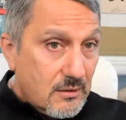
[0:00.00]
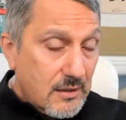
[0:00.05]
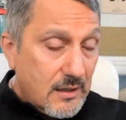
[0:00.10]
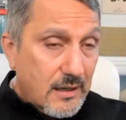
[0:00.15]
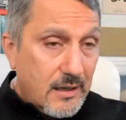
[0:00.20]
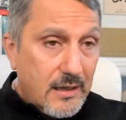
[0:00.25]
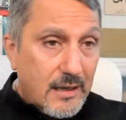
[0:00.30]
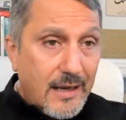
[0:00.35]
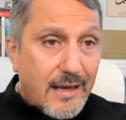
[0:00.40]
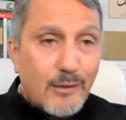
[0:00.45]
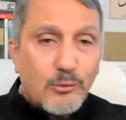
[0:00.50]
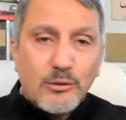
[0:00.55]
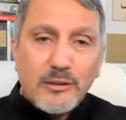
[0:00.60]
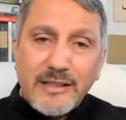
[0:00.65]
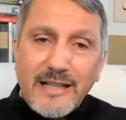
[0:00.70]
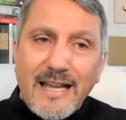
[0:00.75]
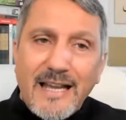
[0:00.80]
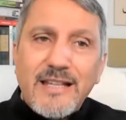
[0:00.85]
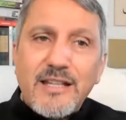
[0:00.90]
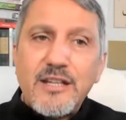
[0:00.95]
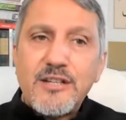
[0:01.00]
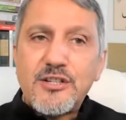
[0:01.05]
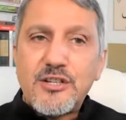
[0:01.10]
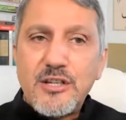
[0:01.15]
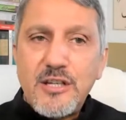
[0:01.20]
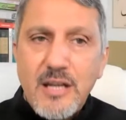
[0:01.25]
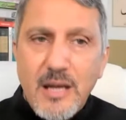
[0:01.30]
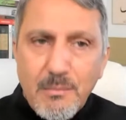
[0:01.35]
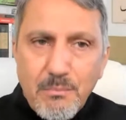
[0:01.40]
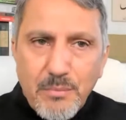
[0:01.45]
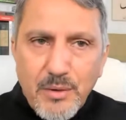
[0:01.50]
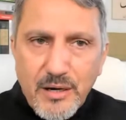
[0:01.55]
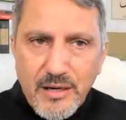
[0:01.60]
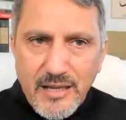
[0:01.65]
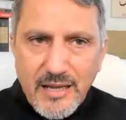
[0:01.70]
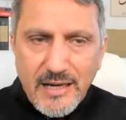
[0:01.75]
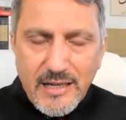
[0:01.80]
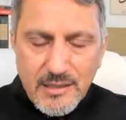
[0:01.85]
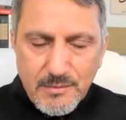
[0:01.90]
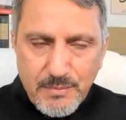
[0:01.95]
outlandish number
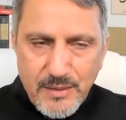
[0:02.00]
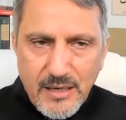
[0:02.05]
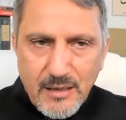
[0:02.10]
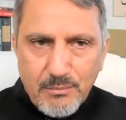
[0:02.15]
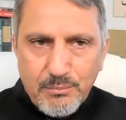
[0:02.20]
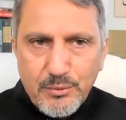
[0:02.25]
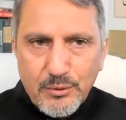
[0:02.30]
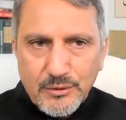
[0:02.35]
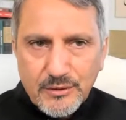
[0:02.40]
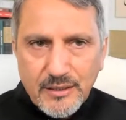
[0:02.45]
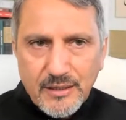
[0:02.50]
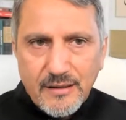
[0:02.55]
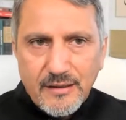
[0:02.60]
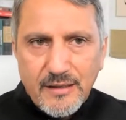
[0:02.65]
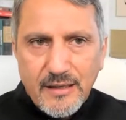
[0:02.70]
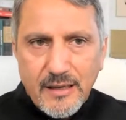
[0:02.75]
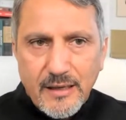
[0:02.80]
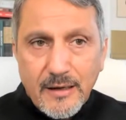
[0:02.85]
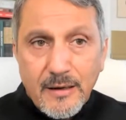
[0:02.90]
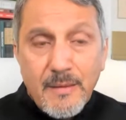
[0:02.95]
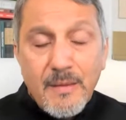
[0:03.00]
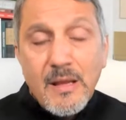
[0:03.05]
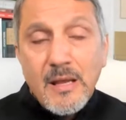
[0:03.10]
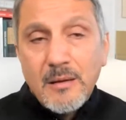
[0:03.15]
that is being put in there.